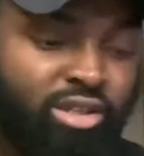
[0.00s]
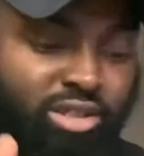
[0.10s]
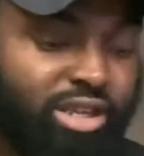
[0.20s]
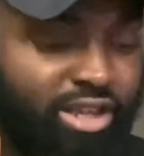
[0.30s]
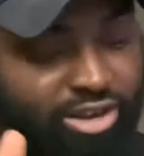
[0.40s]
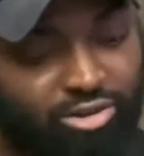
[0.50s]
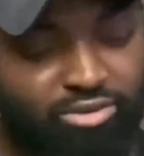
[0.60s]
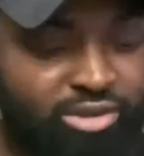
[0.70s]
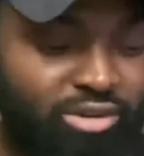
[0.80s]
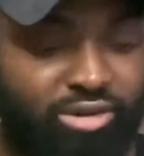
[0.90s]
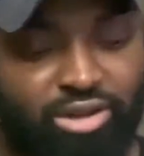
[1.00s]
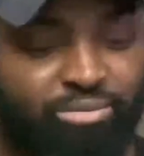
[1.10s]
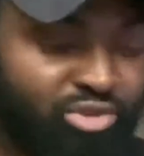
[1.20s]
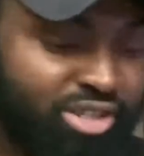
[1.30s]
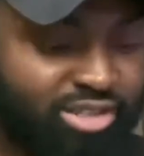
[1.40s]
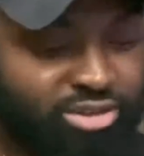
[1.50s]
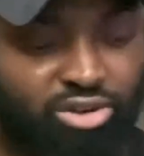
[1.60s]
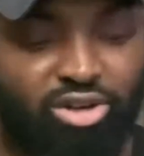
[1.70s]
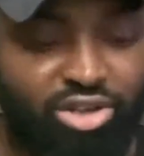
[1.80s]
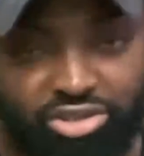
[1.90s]
The girl and praising
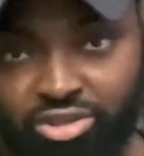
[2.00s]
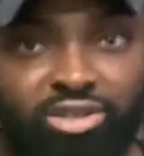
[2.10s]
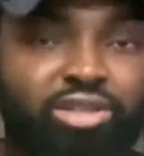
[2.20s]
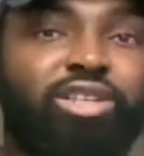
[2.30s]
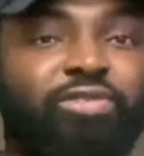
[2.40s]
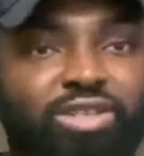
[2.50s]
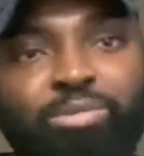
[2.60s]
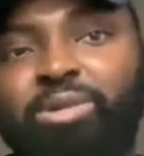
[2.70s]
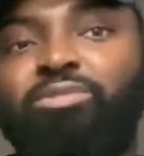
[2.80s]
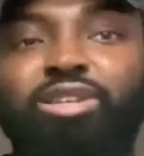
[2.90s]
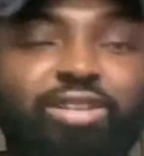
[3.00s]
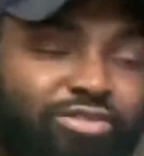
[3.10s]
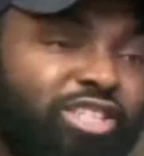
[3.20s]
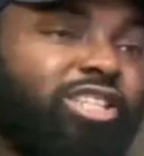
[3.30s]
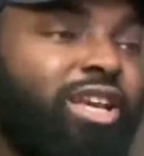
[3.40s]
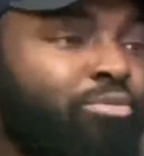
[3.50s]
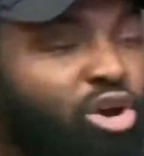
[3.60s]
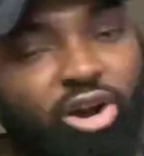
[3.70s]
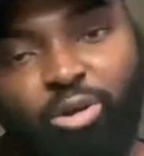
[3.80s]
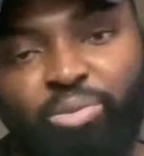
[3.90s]
God, lifting him
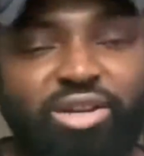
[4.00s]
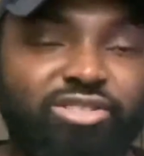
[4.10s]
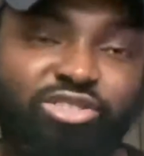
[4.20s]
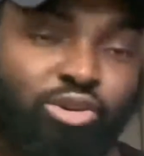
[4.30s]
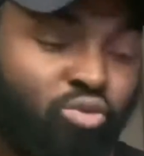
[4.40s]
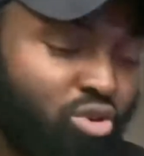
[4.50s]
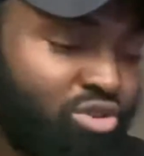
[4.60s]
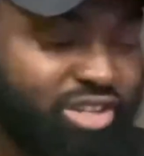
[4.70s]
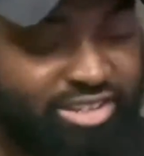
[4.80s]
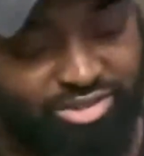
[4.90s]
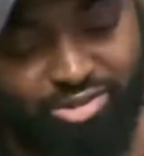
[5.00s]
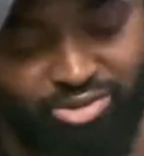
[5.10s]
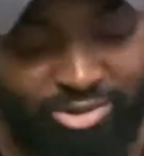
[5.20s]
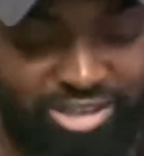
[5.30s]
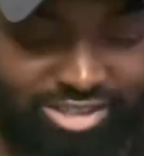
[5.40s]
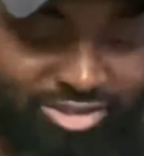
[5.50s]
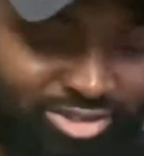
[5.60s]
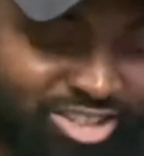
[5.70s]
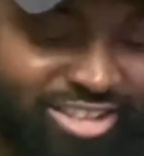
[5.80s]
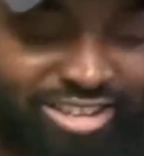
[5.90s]
up, and so on. Let's go
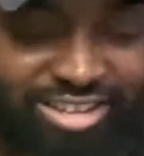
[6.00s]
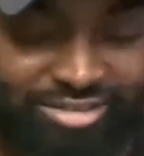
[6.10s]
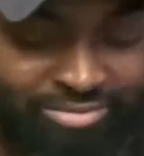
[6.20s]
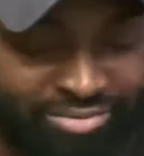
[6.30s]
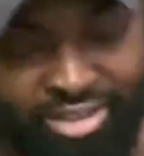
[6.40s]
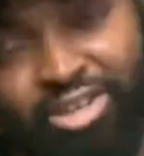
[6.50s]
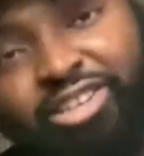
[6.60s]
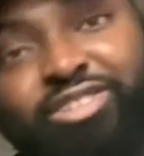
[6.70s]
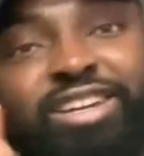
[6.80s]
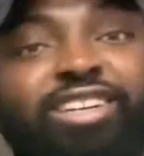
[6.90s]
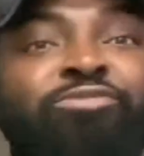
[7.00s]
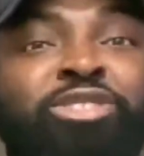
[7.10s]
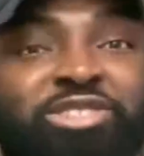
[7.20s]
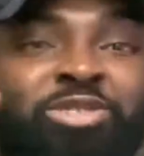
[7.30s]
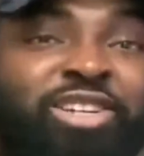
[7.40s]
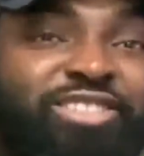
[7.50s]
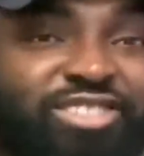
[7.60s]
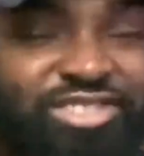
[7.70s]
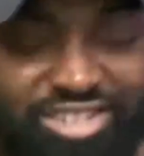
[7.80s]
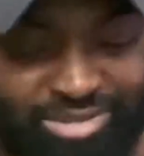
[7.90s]
there. You guys, make sure you go and
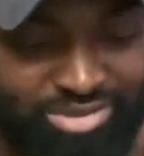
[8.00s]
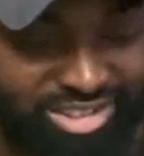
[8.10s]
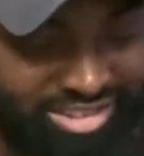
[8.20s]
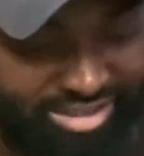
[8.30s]
subscribe, please.